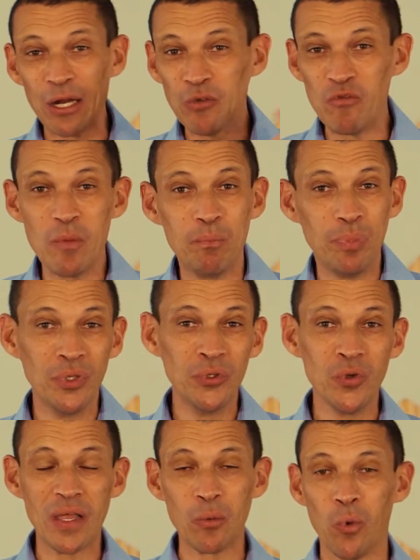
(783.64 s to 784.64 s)
out of the
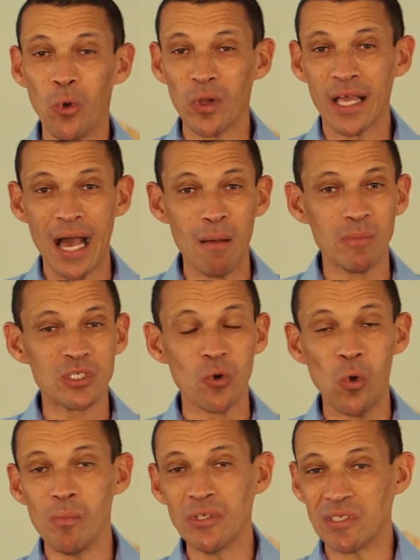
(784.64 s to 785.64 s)
blue. That wall comes
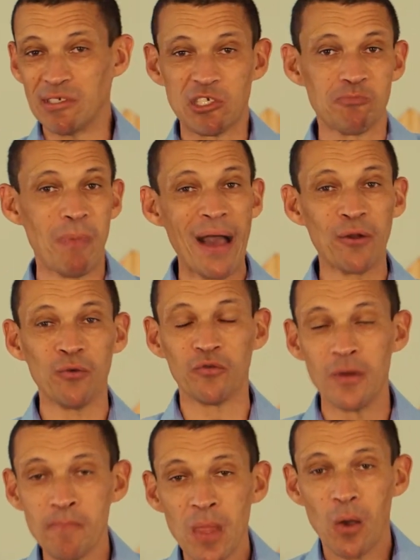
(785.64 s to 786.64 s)
almost in spite
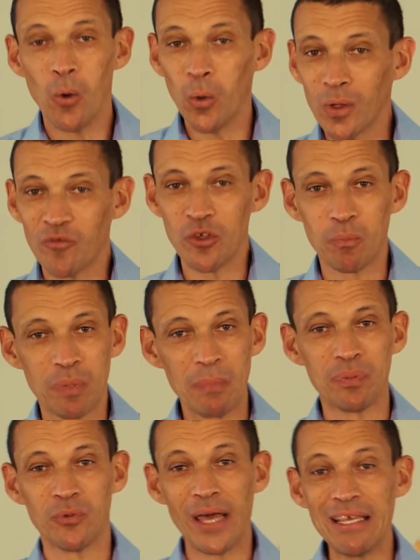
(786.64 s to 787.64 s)
of all of your
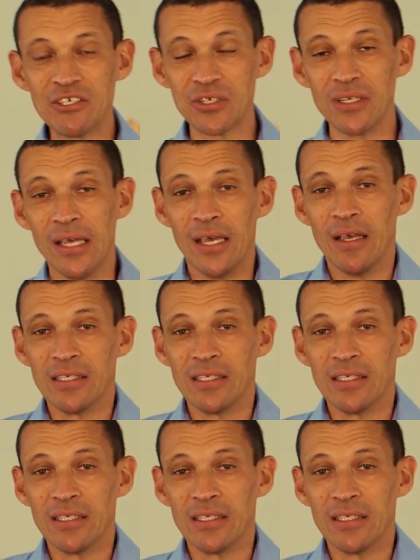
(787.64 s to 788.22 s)
preparation.